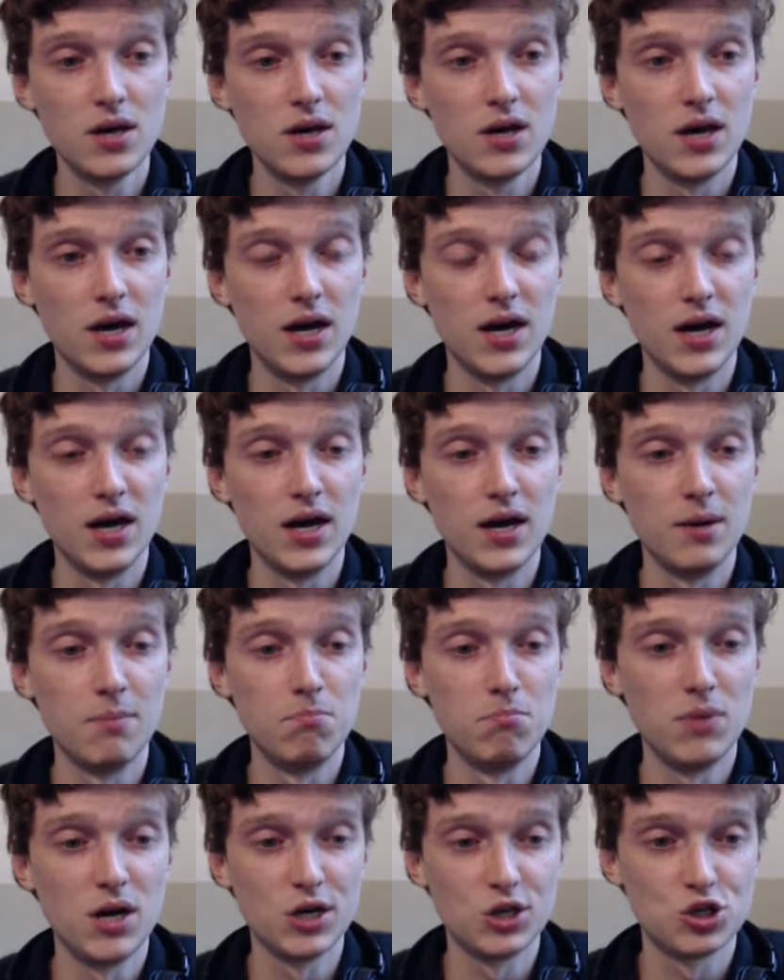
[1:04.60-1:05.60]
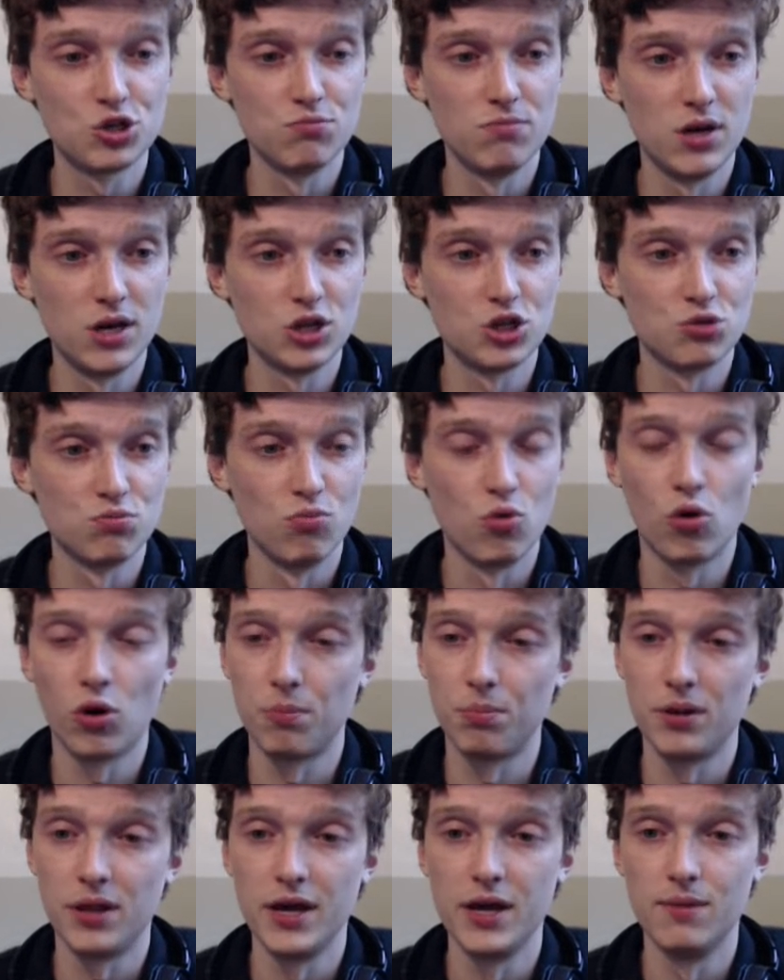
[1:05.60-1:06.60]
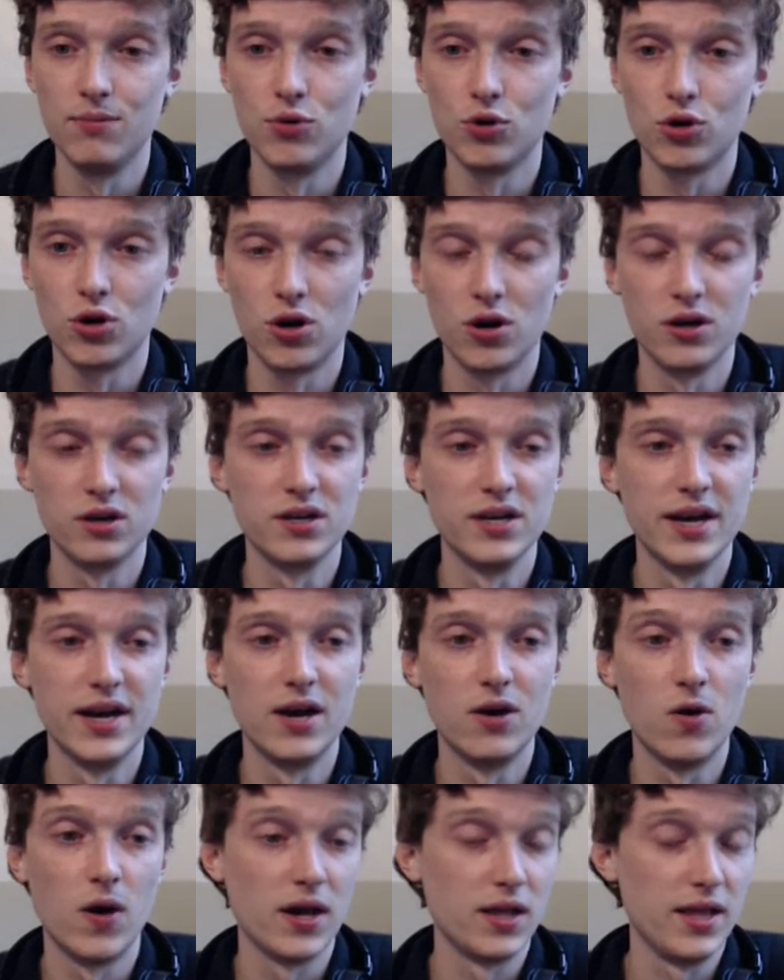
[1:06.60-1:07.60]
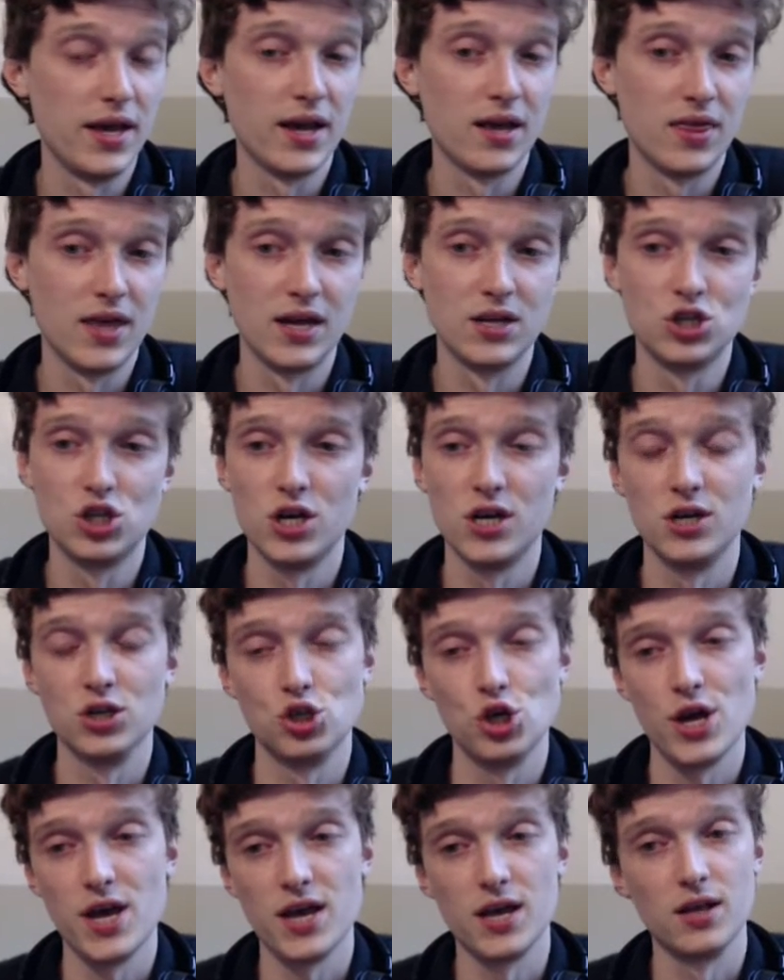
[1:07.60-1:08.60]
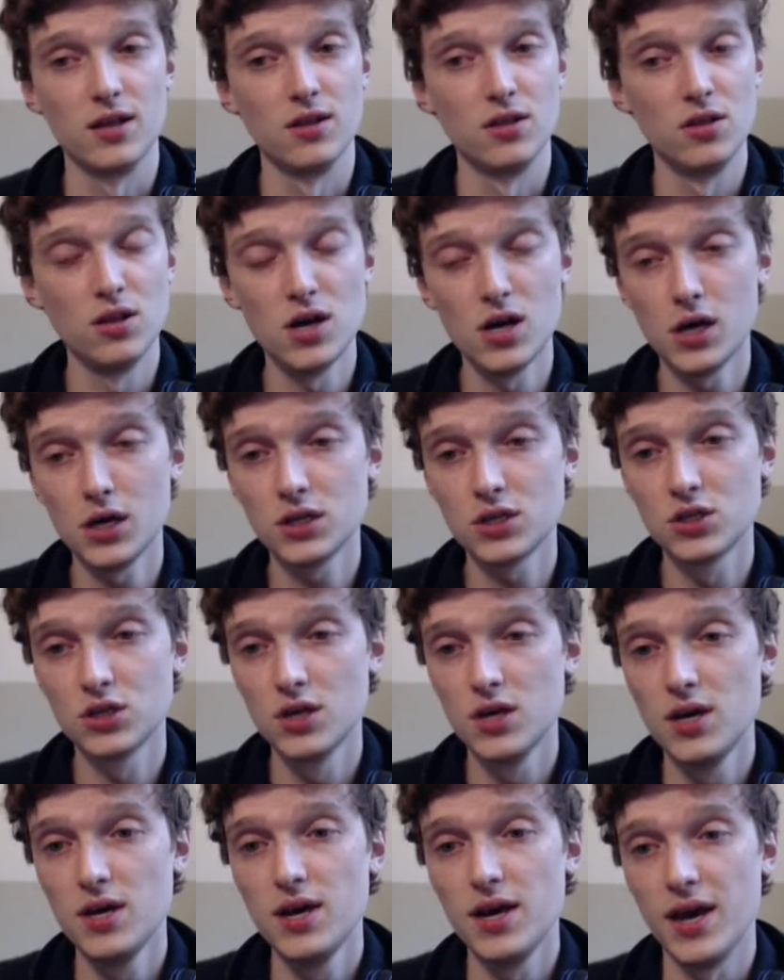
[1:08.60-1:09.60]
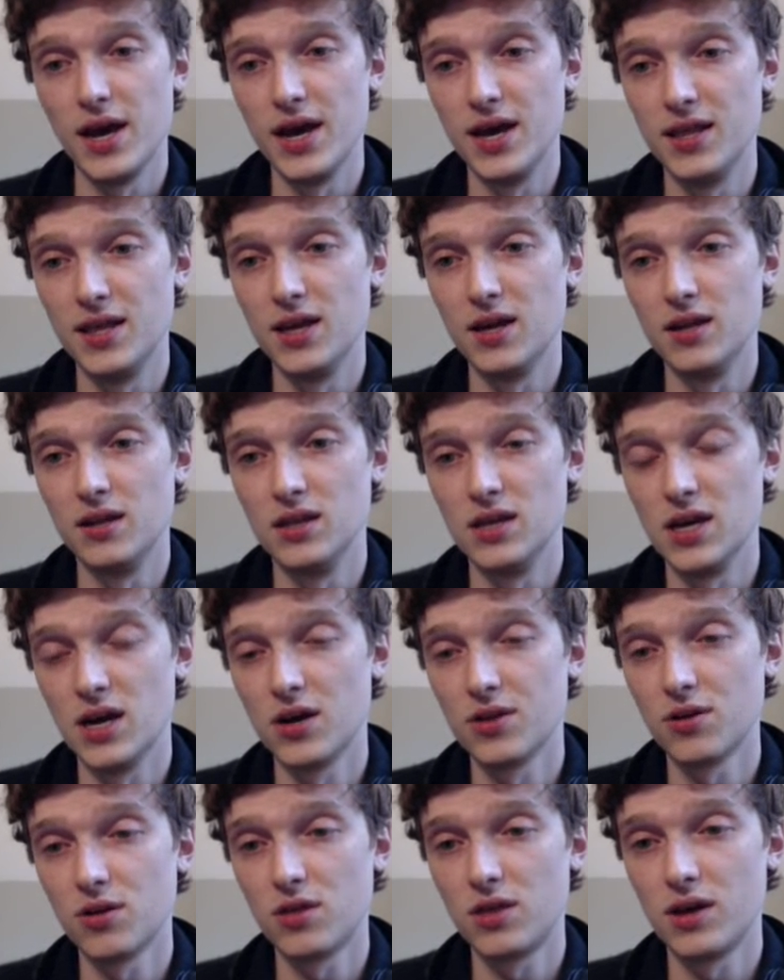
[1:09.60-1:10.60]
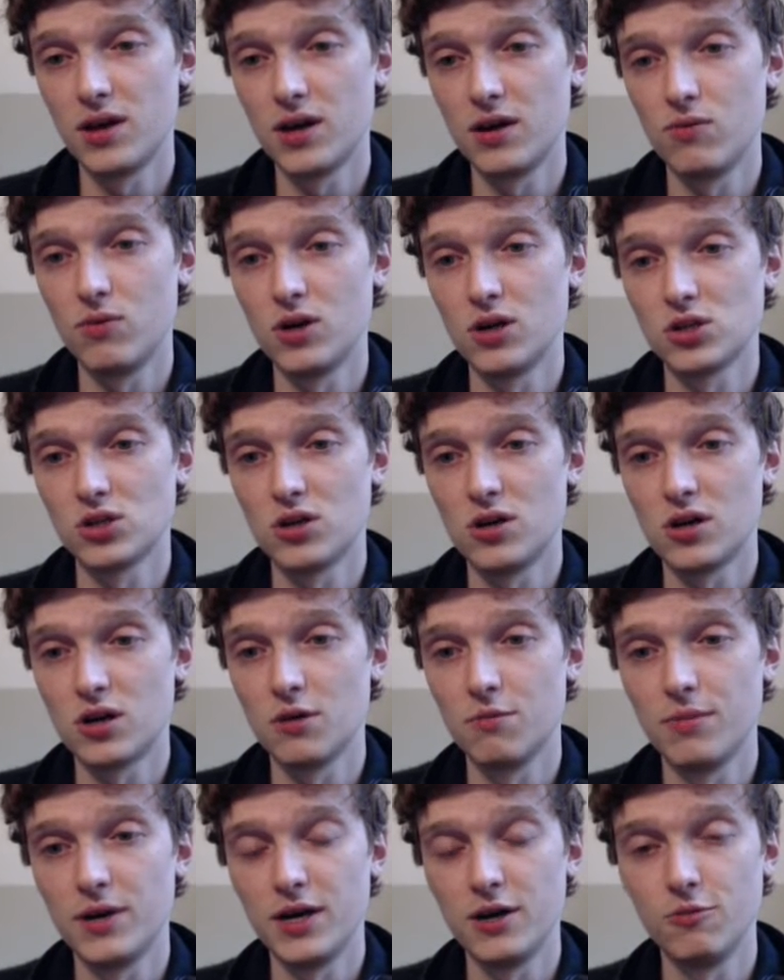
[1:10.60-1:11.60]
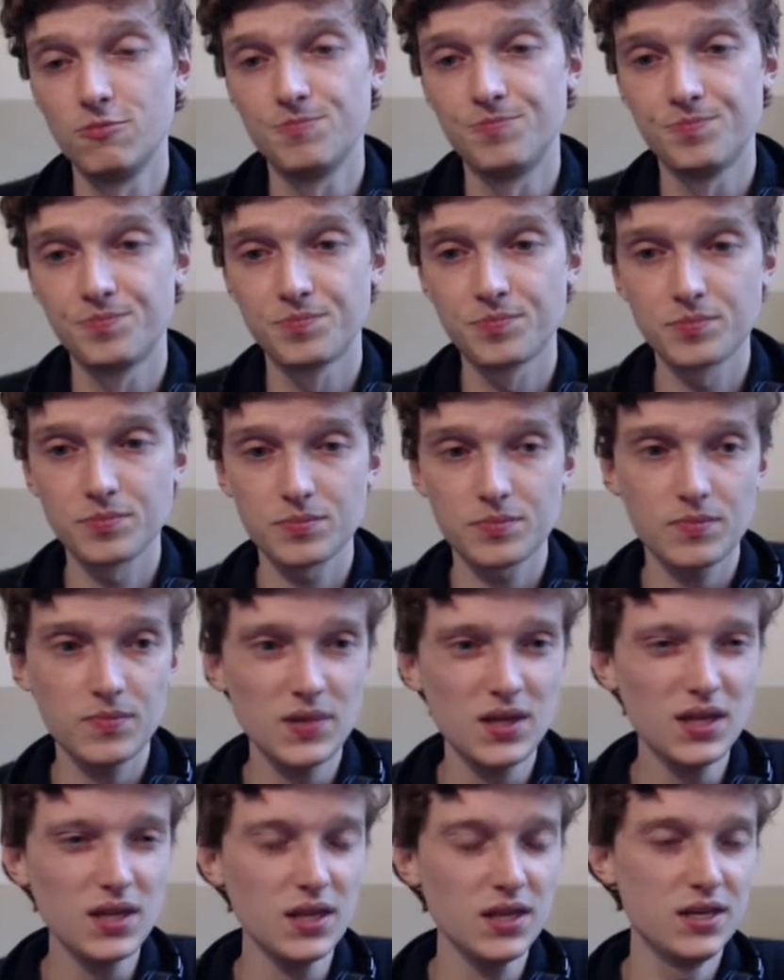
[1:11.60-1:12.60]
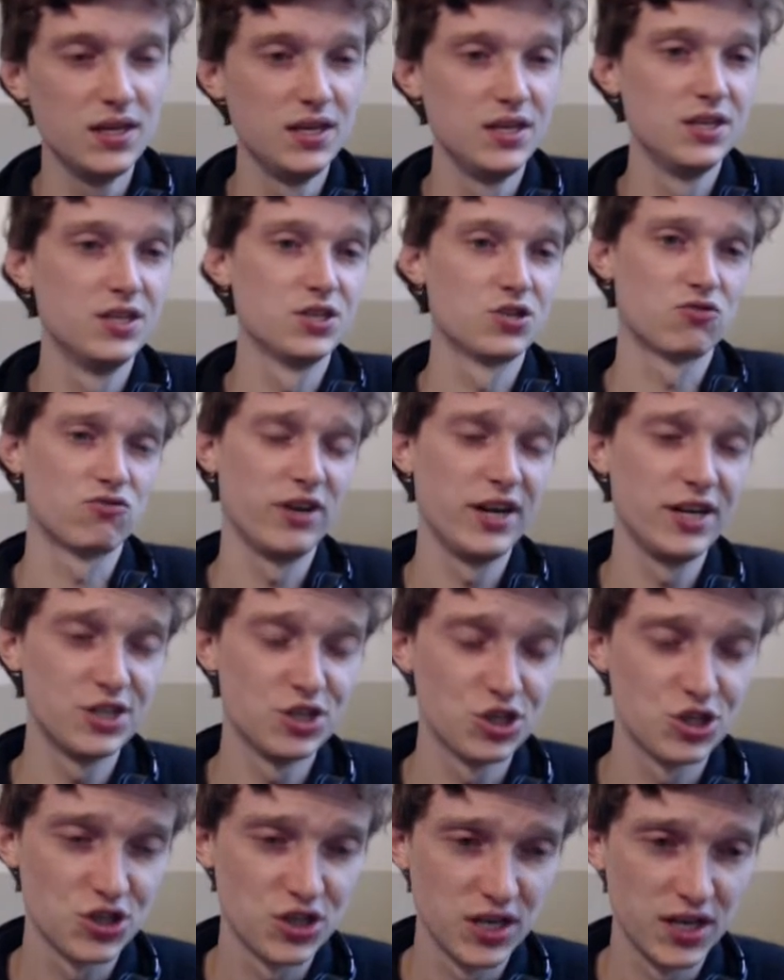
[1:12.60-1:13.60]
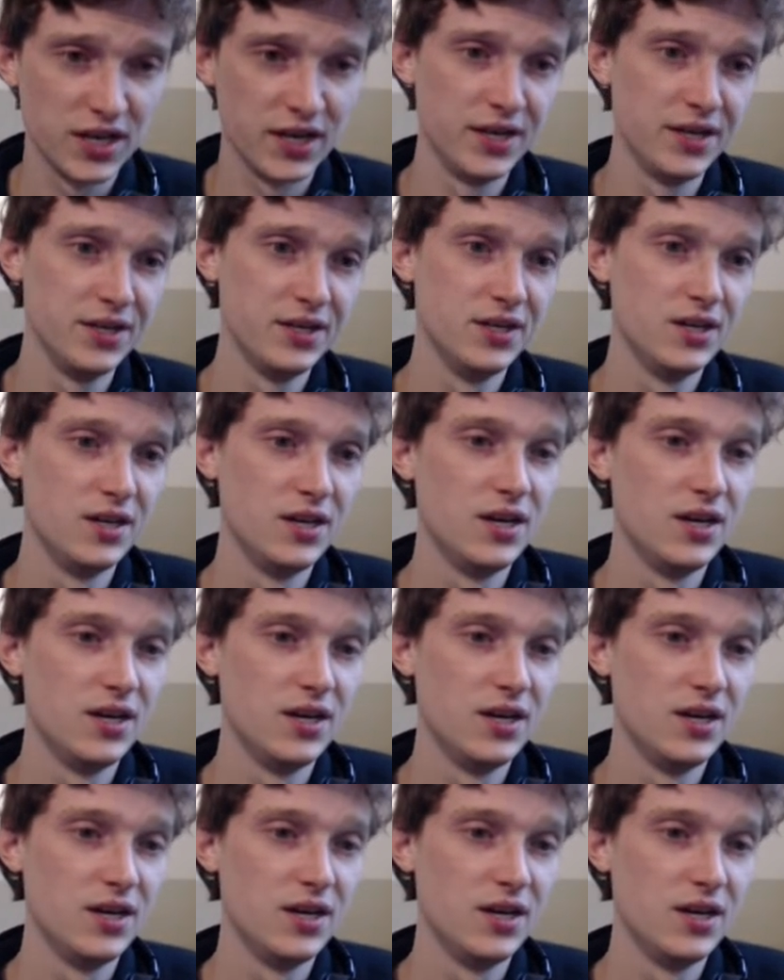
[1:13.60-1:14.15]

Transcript: Much more playable card now. I like that change a lot. And then the other thing I want to talk about is Regicide.